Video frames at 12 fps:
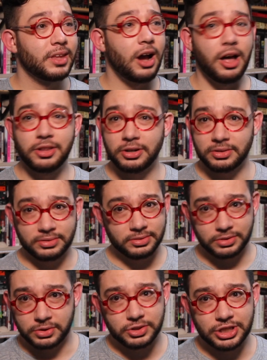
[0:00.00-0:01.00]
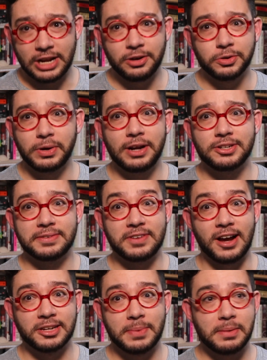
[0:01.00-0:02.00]
Other channel creators have
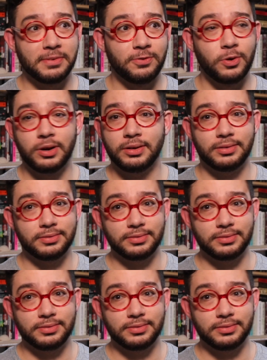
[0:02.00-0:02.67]
talked about it before.